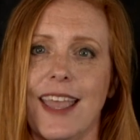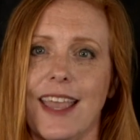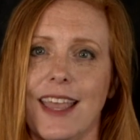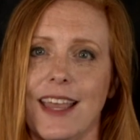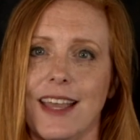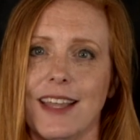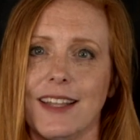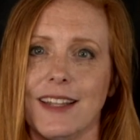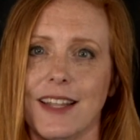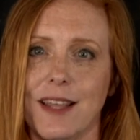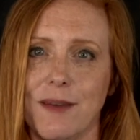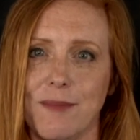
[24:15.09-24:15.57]

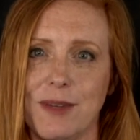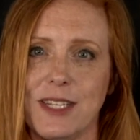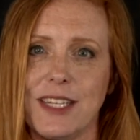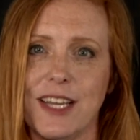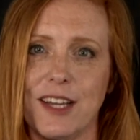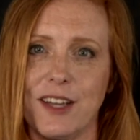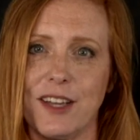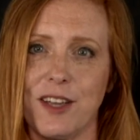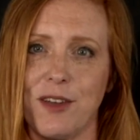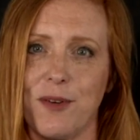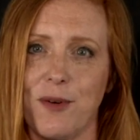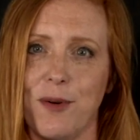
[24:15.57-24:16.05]
And let
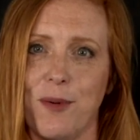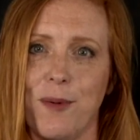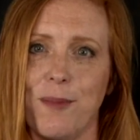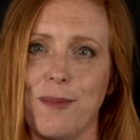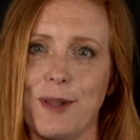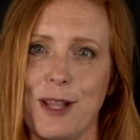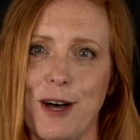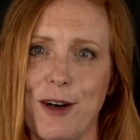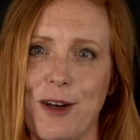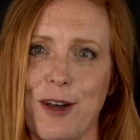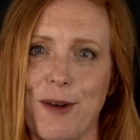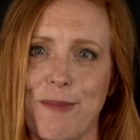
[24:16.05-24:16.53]
me tell you, it
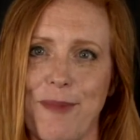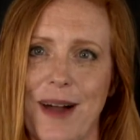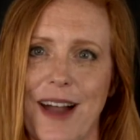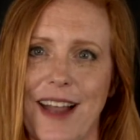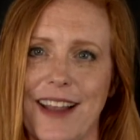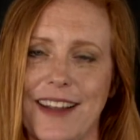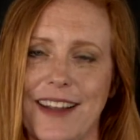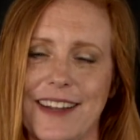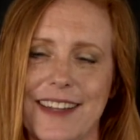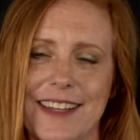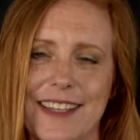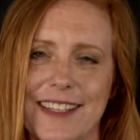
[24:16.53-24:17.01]
will blow your
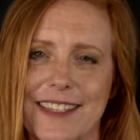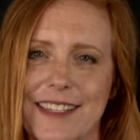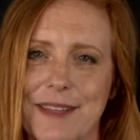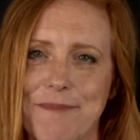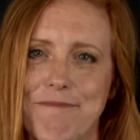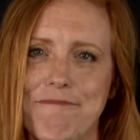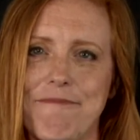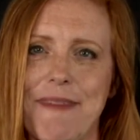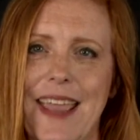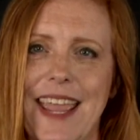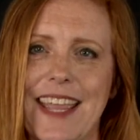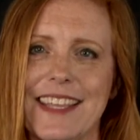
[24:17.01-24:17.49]
mind.
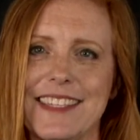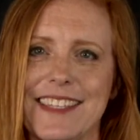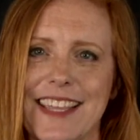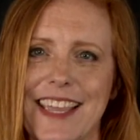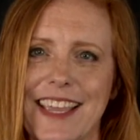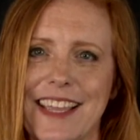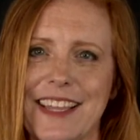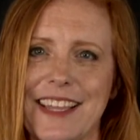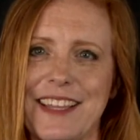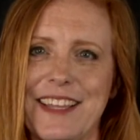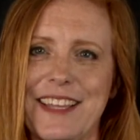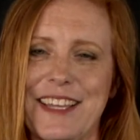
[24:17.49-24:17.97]
It's
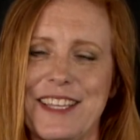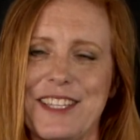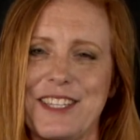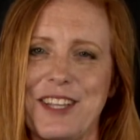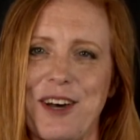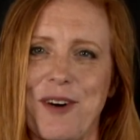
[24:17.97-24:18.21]
amazing.